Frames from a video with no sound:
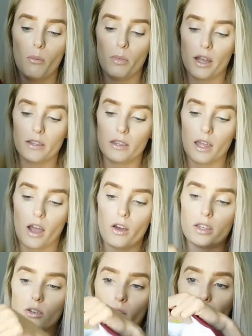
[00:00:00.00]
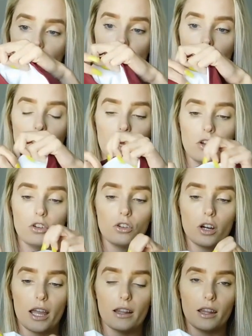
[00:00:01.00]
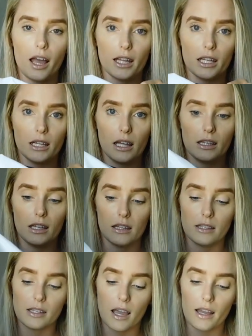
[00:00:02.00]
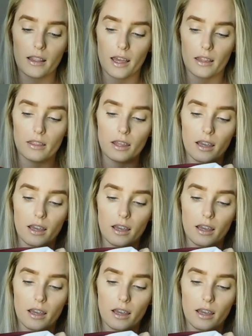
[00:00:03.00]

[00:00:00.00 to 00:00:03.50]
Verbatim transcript: but they also have great lining in the inside like